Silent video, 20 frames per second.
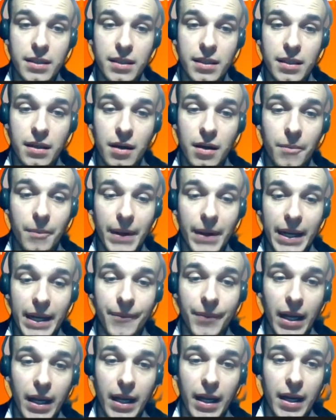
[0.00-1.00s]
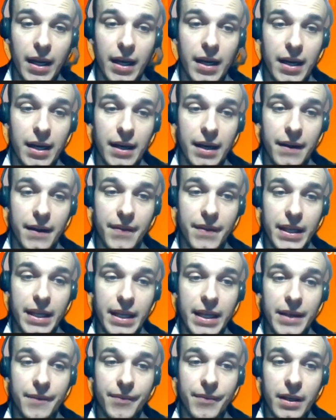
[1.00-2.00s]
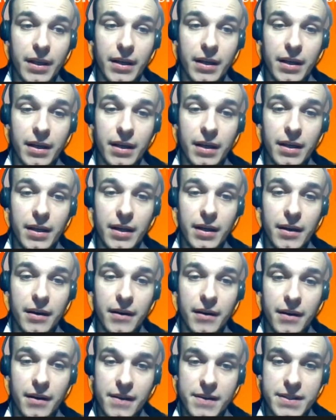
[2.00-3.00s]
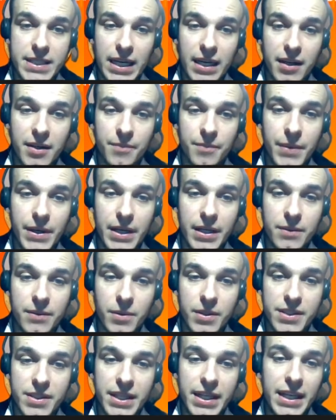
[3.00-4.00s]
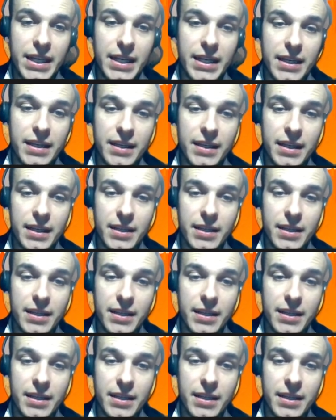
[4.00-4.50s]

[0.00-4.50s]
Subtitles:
company. The second part was here.